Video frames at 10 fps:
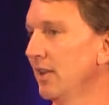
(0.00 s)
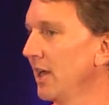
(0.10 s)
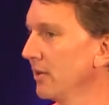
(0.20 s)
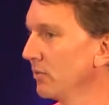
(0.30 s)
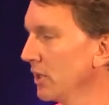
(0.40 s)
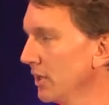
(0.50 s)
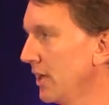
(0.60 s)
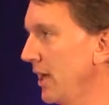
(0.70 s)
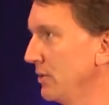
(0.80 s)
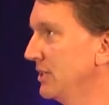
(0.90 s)
And I,
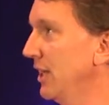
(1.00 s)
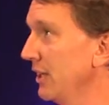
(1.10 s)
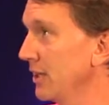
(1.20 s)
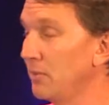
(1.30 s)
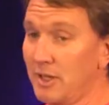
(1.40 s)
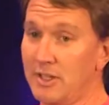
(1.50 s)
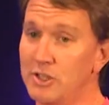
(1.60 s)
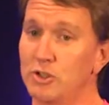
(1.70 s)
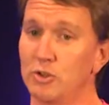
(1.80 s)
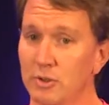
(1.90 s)
real, I was telling them that
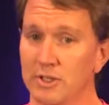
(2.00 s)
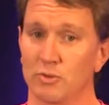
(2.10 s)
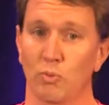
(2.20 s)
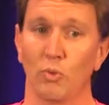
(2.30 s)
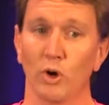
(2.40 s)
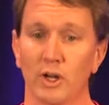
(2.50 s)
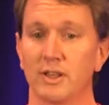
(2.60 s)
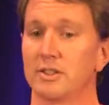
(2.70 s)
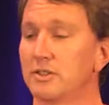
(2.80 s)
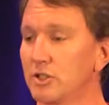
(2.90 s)
these students
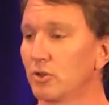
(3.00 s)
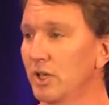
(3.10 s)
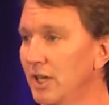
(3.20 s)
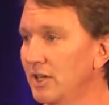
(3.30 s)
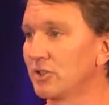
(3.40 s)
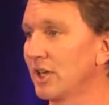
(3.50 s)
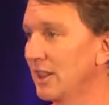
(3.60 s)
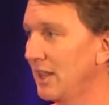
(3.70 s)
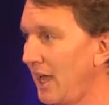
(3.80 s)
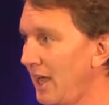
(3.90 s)
work in this digital age.
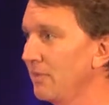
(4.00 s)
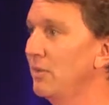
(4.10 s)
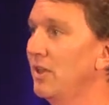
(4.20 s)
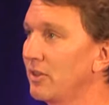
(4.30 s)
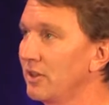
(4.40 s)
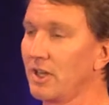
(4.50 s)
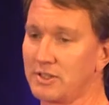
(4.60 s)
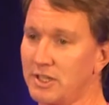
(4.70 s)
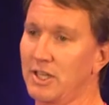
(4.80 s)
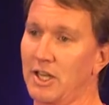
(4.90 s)
Like, that method
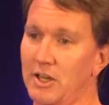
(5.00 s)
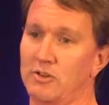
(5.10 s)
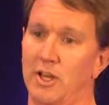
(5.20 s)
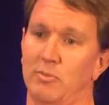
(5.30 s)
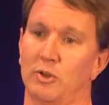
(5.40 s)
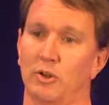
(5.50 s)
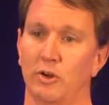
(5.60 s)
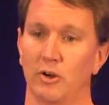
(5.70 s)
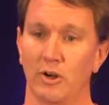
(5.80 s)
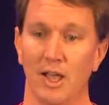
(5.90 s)
doesn't engage them to
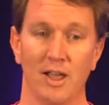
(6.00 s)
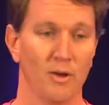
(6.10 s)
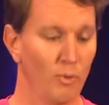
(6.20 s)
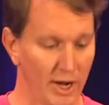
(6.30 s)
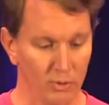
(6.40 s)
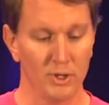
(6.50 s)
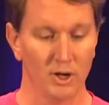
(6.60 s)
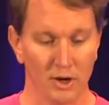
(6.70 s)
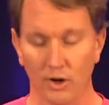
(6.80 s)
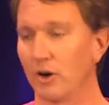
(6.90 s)
learn. Why do
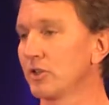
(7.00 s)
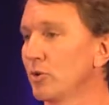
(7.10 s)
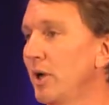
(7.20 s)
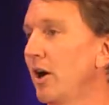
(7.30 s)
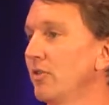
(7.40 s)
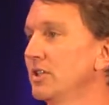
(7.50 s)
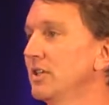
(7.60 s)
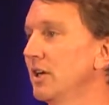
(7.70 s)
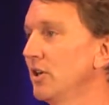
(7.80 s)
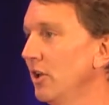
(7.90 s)
we not harness the power of
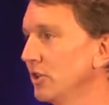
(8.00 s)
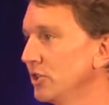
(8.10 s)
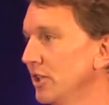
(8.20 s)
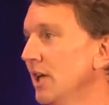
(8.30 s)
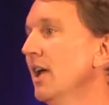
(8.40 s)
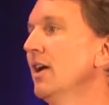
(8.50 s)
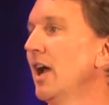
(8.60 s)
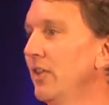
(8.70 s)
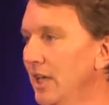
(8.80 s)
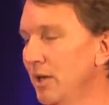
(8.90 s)
this technology?
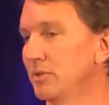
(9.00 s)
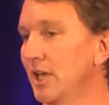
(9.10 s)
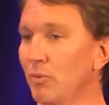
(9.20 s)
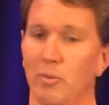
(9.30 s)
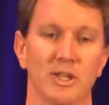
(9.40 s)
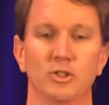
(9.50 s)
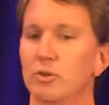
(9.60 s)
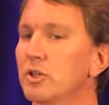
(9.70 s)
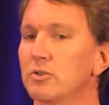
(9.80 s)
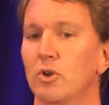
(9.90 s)
And they kept saying, well, my
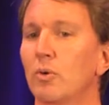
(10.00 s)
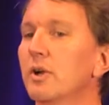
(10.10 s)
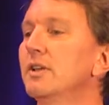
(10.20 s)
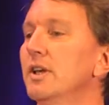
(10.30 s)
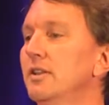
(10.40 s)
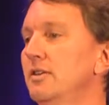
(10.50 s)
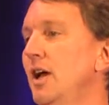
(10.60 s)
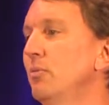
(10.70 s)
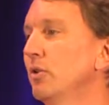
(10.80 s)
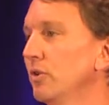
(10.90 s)
students don't want to take the
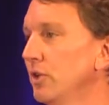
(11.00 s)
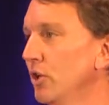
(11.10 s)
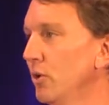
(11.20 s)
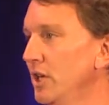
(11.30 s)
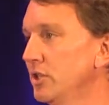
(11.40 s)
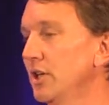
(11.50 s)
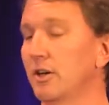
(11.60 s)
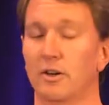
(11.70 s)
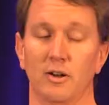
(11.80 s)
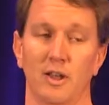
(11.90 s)
time to learn the equation
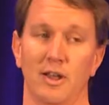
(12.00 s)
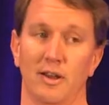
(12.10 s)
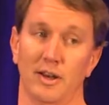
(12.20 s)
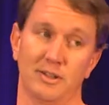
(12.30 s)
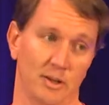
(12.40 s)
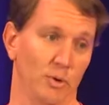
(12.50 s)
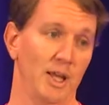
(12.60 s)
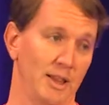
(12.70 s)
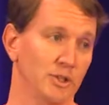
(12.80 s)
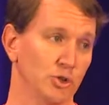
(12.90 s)
editor. And I say,
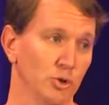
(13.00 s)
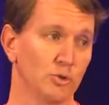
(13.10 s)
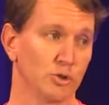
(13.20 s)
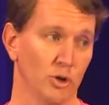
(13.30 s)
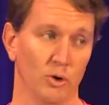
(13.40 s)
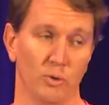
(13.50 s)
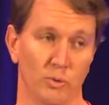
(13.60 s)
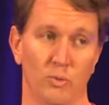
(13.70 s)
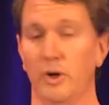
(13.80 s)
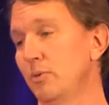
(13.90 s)
well, yeah, that's true.
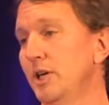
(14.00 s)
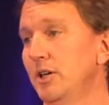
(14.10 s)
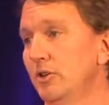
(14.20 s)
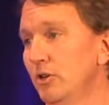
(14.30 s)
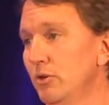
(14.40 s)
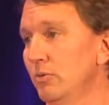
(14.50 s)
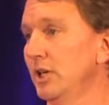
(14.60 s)
So what do we need to do?